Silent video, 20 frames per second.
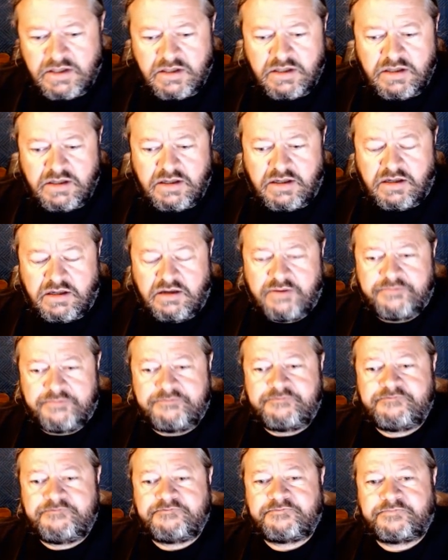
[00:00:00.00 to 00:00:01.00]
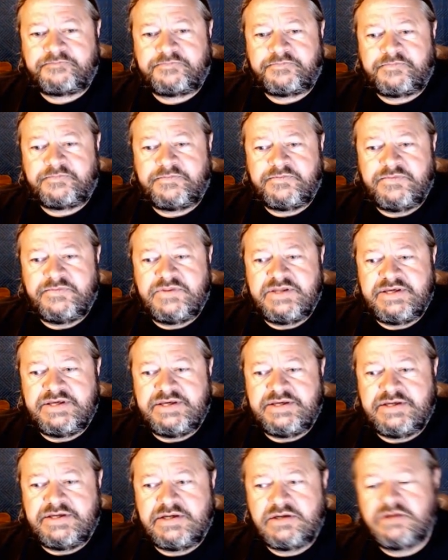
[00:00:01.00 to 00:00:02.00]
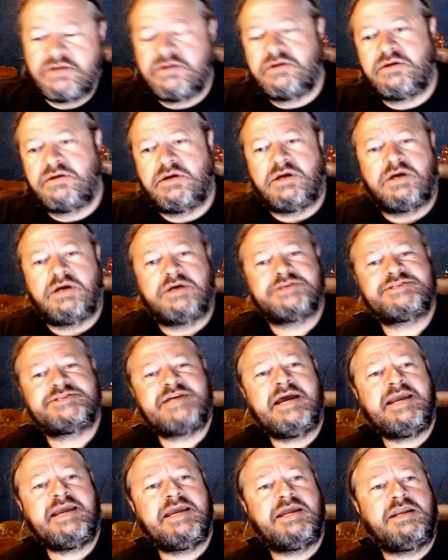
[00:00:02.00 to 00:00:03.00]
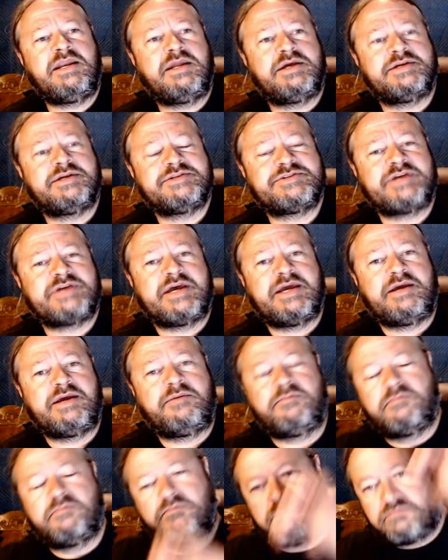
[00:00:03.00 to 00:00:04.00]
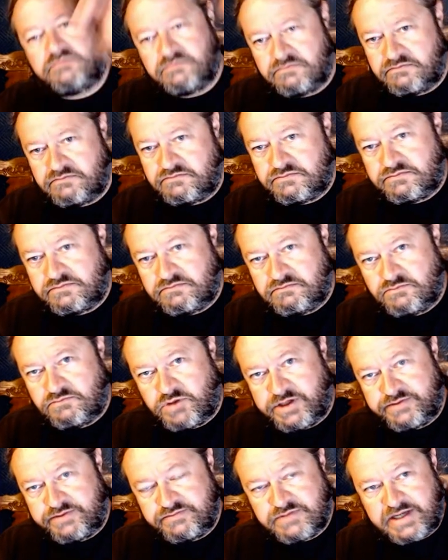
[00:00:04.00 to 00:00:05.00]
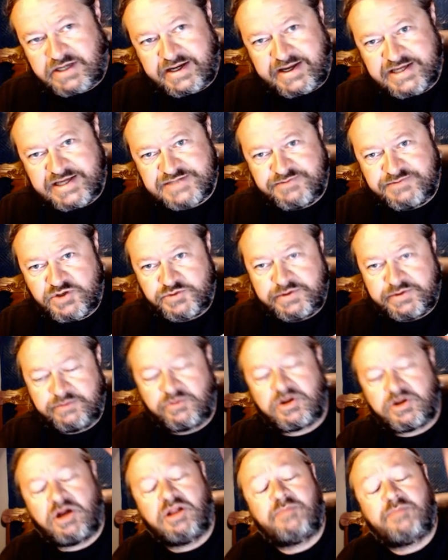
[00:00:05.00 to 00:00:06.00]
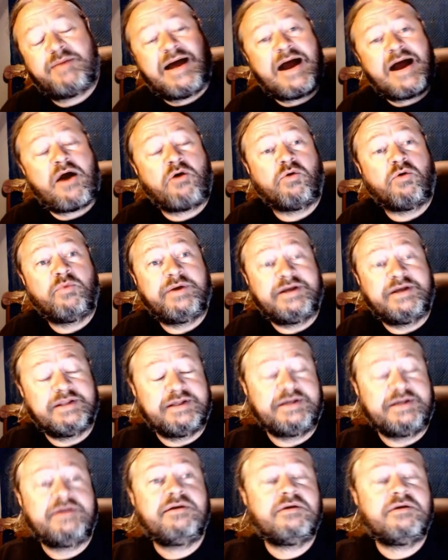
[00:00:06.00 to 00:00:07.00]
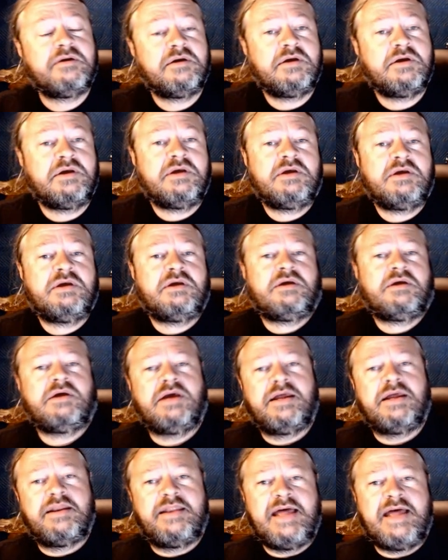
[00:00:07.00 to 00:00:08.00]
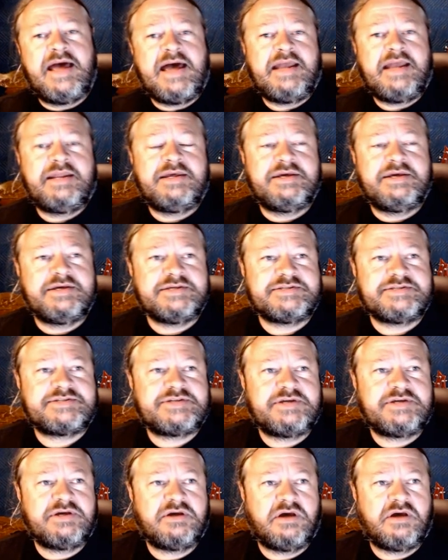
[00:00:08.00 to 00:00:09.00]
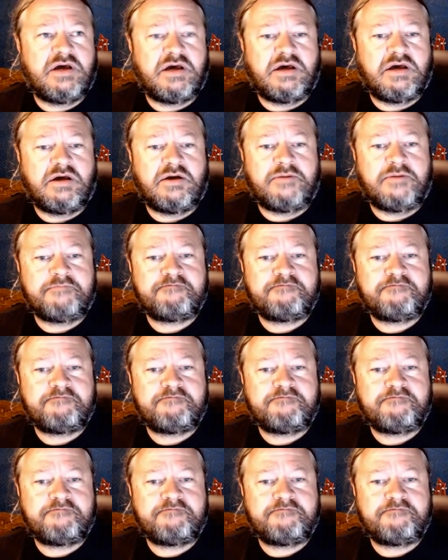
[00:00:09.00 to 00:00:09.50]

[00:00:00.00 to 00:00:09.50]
Um, the uh, second is a what I guess most people call a power wheelie, and that is uh,